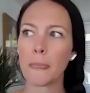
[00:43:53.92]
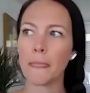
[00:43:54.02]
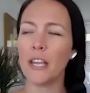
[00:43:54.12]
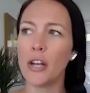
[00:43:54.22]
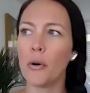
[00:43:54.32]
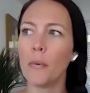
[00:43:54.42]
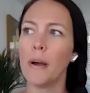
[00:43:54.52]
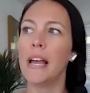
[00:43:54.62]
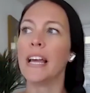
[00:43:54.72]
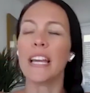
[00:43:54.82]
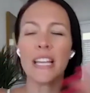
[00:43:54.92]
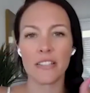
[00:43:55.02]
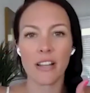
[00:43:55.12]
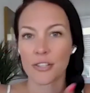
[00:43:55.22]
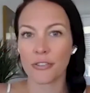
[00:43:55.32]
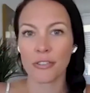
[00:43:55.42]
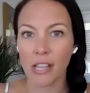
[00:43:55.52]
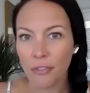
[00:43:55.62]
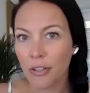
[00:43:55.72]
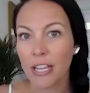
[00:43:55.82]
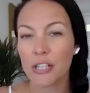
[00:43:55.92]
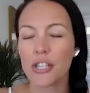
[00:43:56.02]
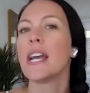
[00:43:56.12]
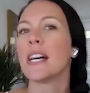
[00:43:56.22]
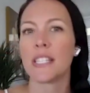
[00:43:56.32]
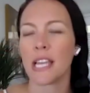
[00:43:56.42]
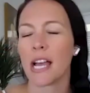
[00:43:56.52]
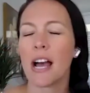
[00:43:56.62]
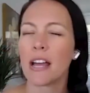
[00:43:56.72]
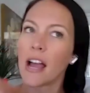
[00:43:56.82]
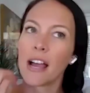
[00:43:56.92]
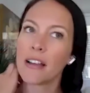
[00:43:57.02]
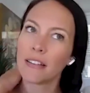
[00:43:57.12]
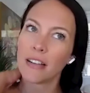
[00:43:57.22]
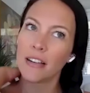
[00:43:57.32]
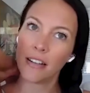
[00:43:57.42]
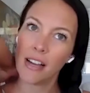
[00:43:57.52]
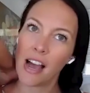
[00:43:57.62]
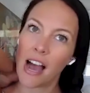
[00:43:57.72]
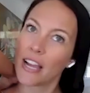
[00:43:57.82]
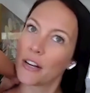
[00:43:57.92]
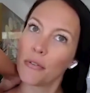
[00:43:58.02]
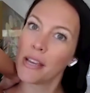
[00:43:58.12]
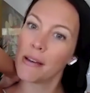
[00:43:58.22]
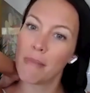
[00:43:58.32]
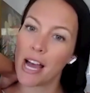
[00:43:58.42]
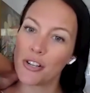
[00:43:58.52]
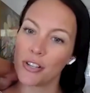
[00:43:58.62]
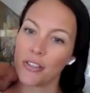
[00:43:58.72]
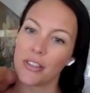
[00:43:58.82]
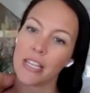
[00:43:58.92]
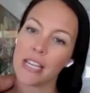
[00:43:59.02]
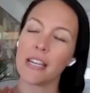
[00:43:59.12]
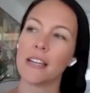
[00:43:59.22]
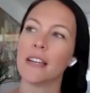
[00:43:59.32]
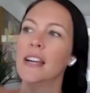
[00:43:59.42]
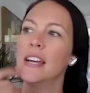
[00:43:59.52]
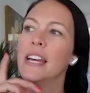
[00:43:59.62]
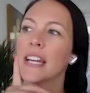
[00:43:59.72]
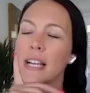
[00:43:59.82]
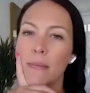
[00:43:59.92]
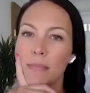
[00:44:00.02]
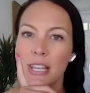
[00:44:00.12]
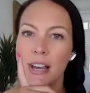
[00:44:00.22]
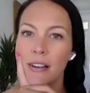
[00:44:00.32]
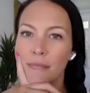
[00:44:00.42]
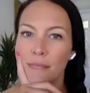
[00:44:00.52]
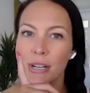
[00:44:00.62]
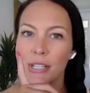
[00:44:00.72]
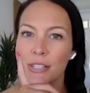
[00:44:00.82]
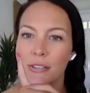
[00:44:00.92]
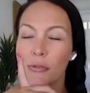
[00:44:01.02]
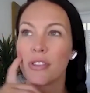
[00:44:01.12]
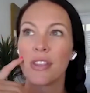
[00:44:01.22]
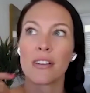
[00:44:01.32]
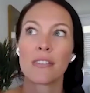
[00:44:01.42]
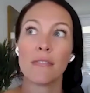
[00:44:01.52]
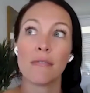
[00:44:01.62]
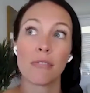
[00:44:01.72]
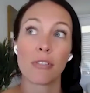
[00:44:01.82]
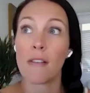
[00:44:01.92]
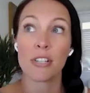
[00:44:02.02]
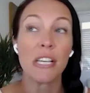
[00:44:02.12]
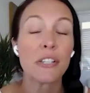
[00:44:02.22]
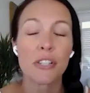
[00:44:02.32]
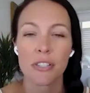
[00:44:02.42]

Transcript: you know, hit a certain level like she has yet, I can only imagine the hiccups that or the conversations